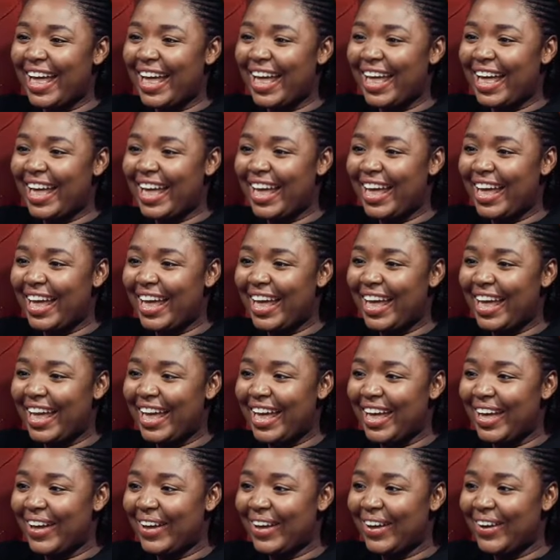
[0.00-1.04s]

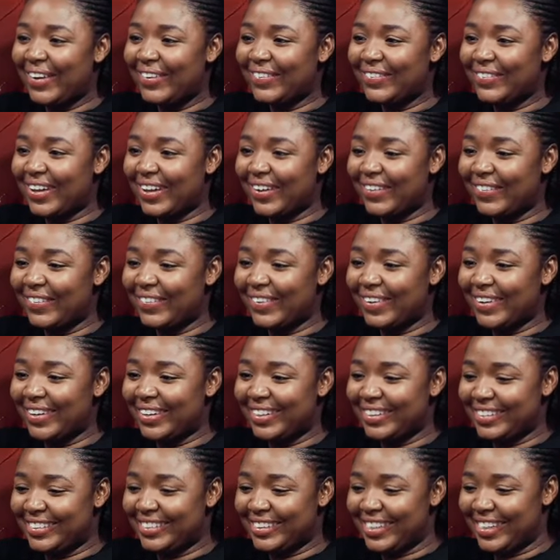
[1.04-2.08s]
my
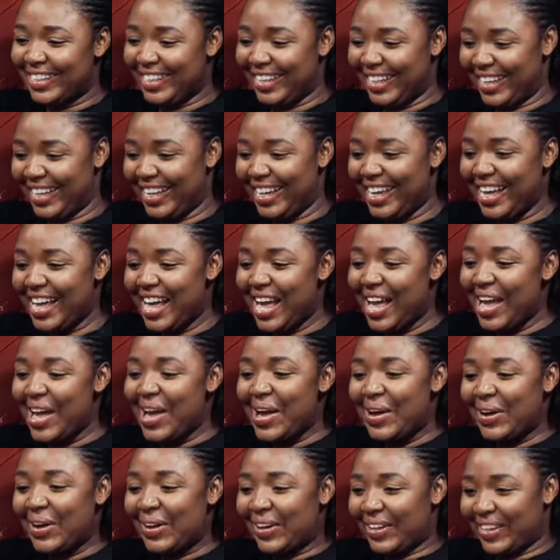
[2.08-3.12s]
word.
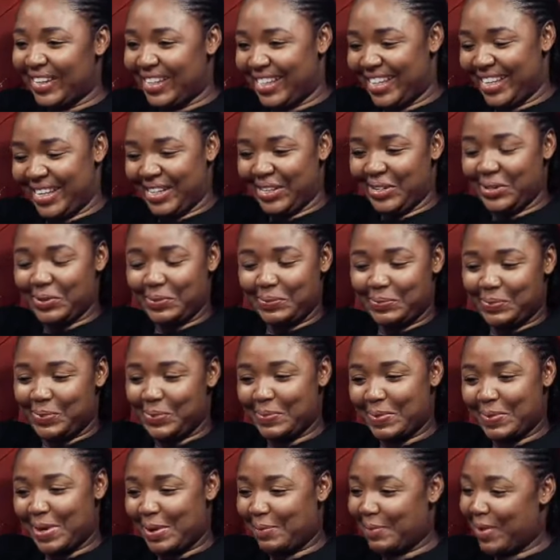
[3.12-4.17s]
Okay,
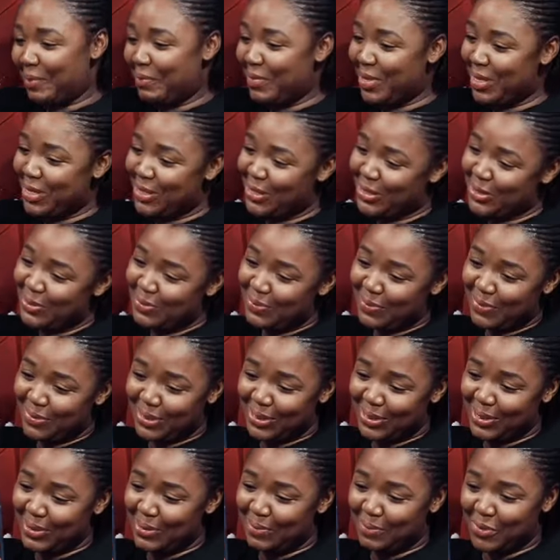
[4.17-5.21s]
no problem. I miss
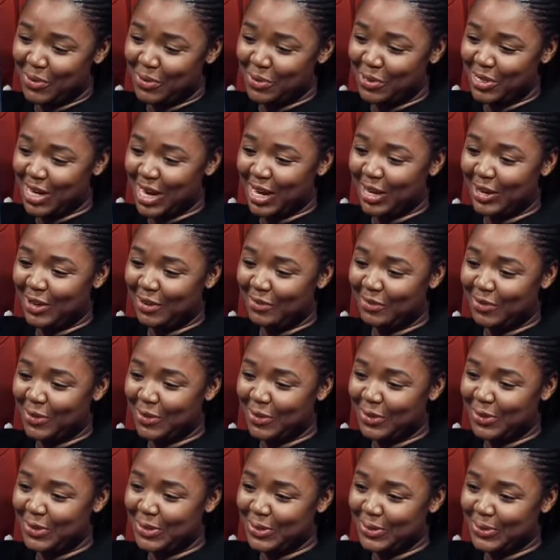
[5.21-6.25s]
you so much. I
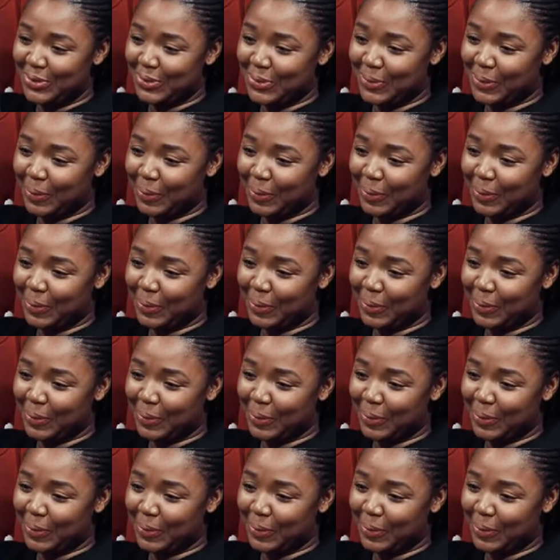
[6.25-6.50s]
love you